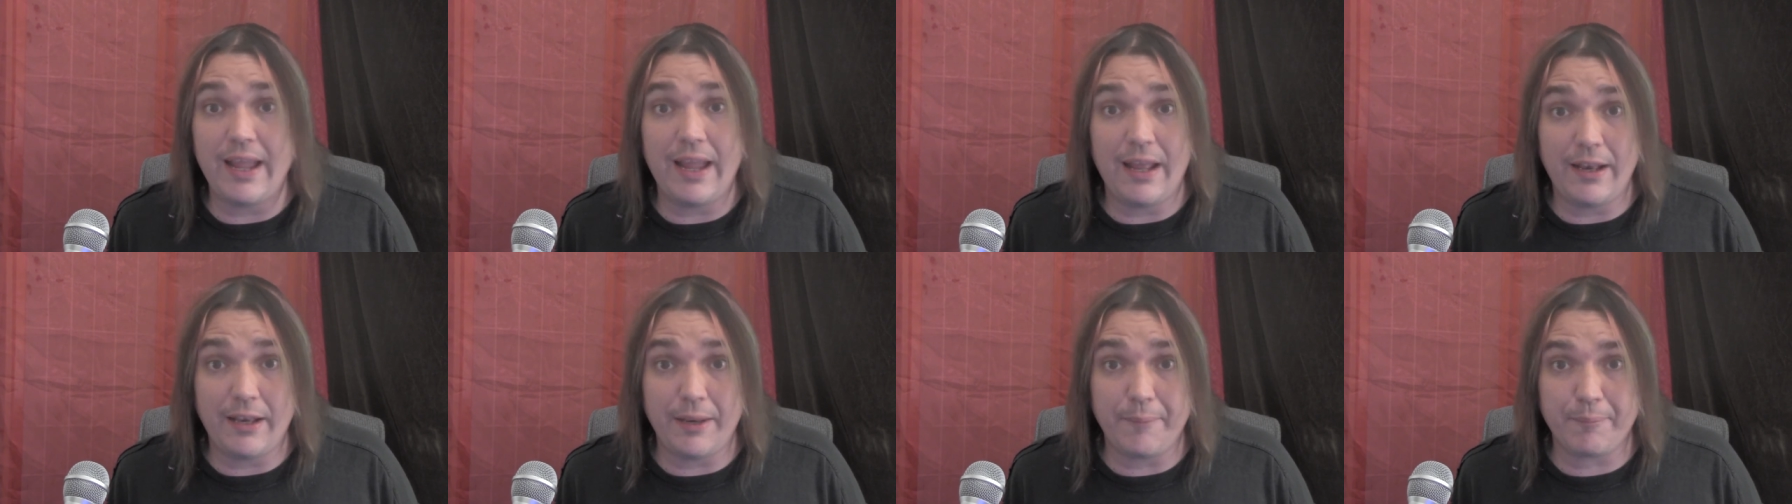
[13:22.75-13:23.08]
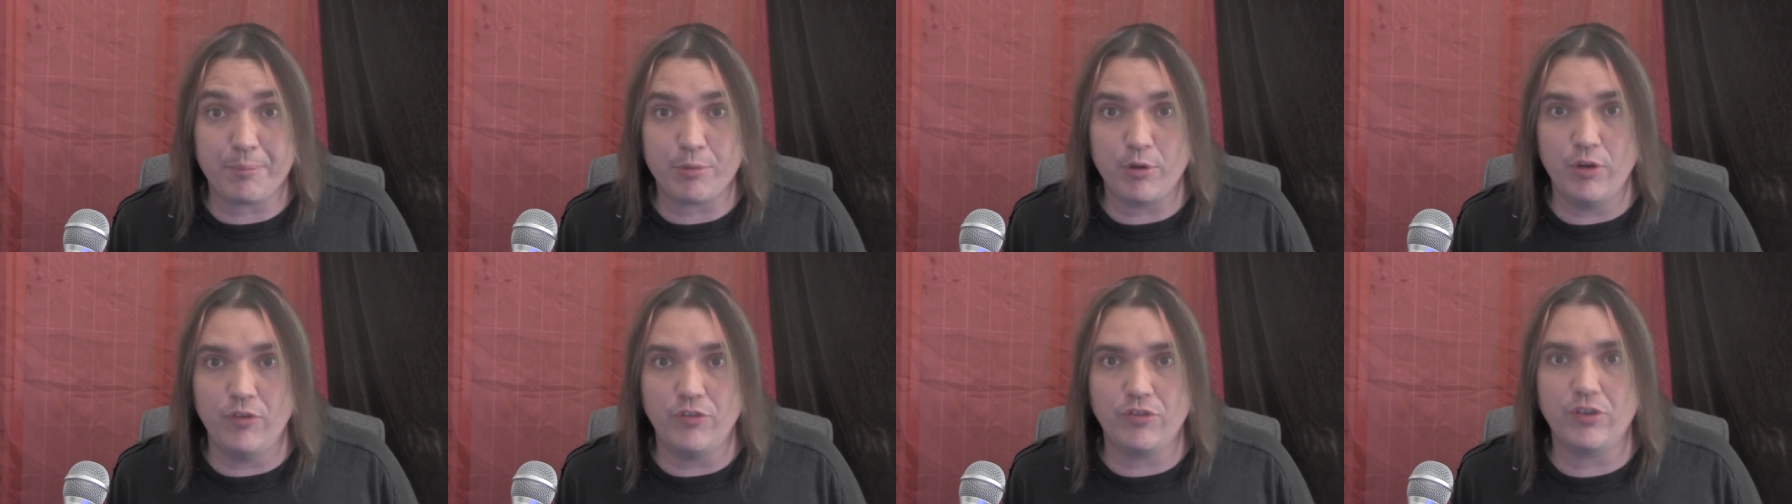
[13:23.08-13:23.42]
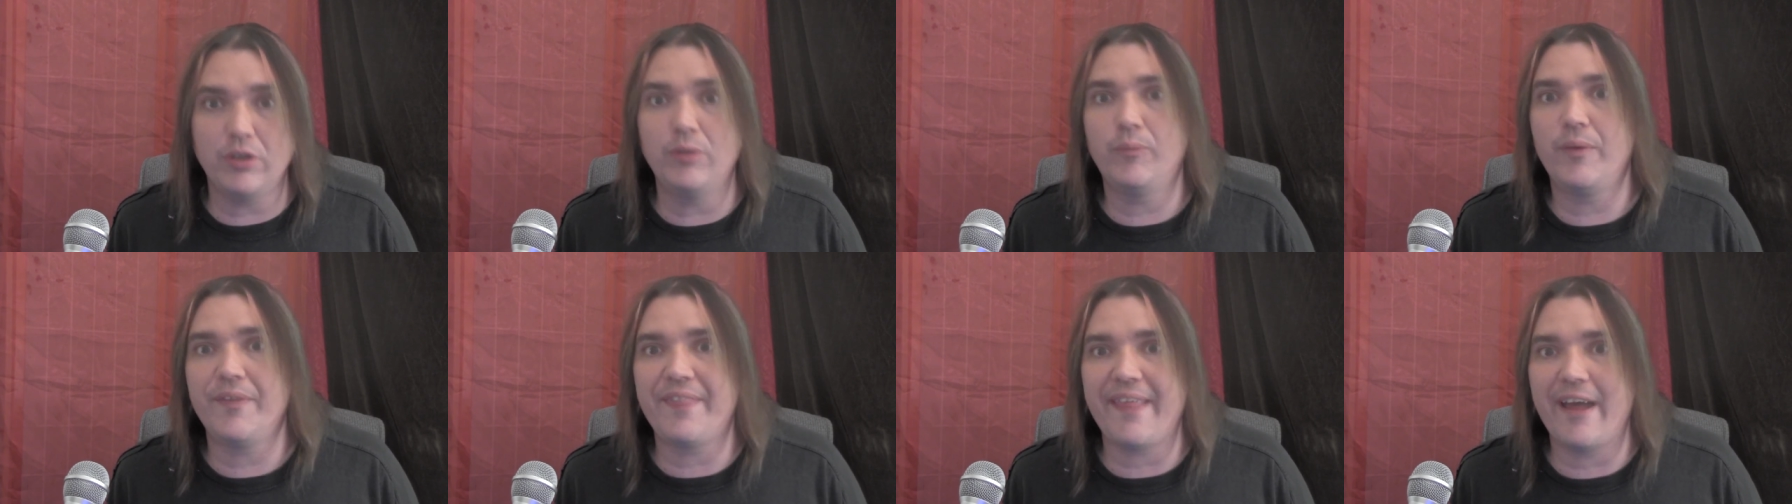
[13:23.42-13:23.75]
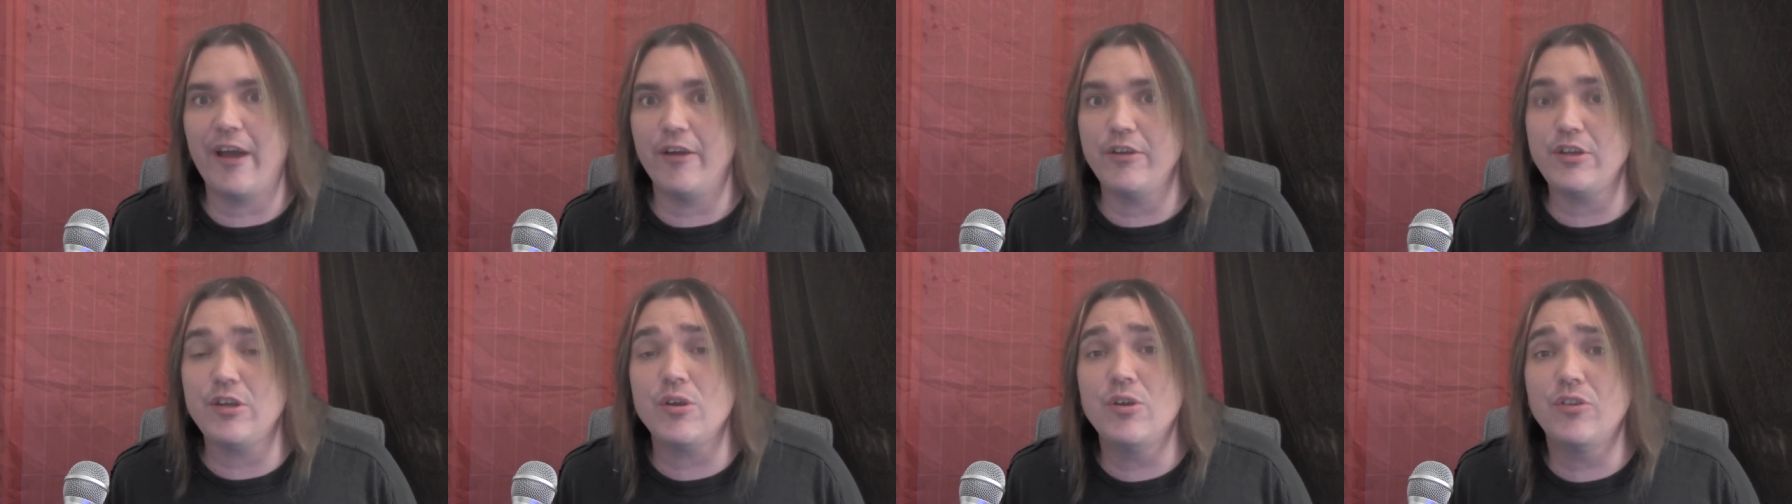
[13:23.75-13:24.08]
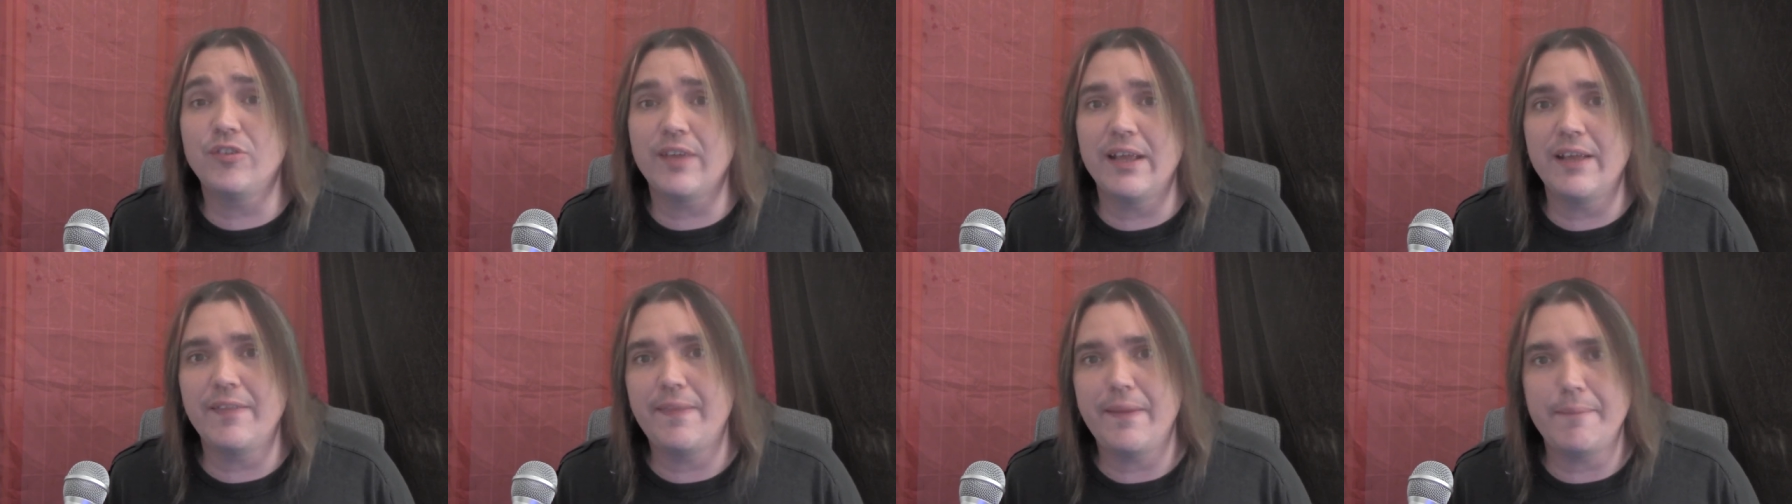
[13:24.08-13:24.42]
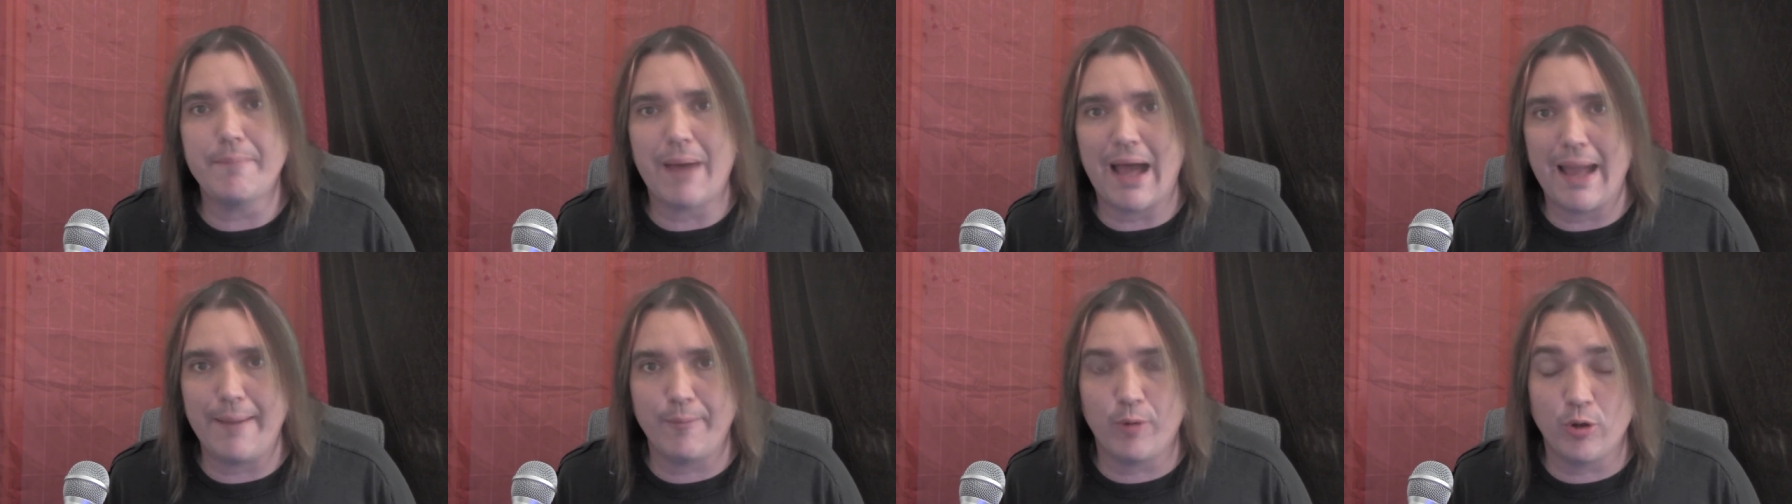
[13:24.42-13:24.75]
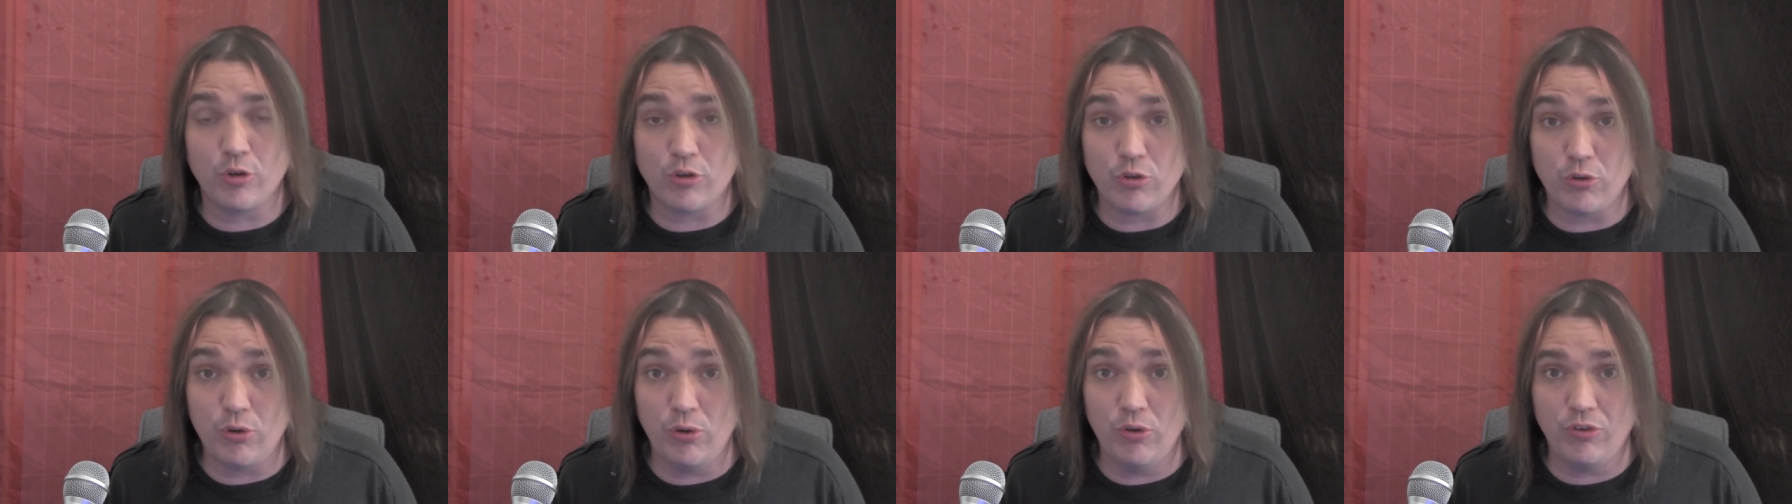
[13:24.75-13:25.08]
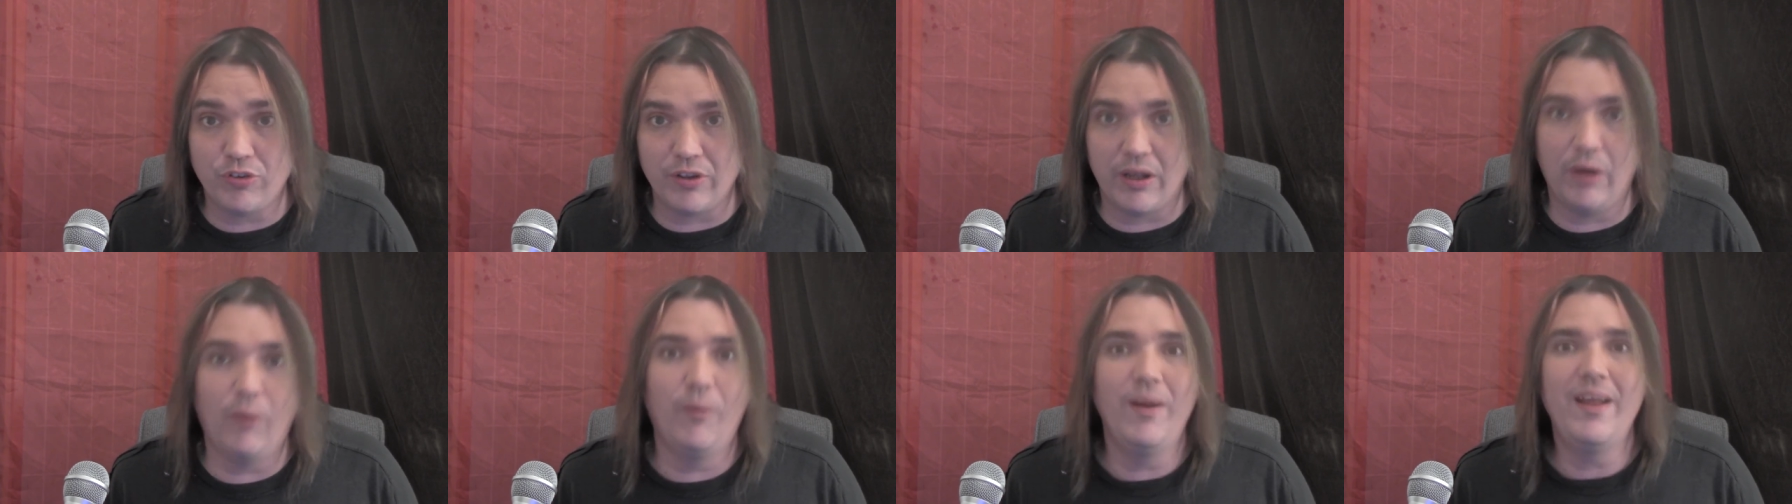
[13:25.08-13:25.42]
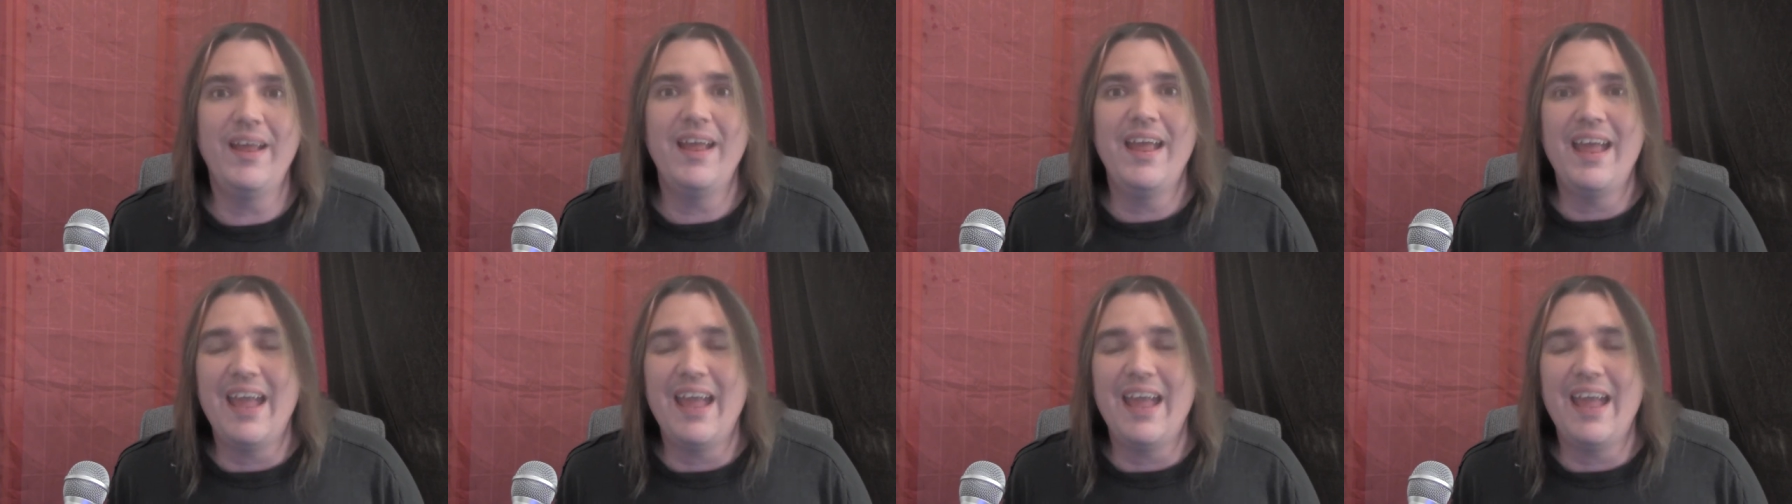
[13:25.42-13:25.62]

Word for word: and it proves it without using the Bible to do so,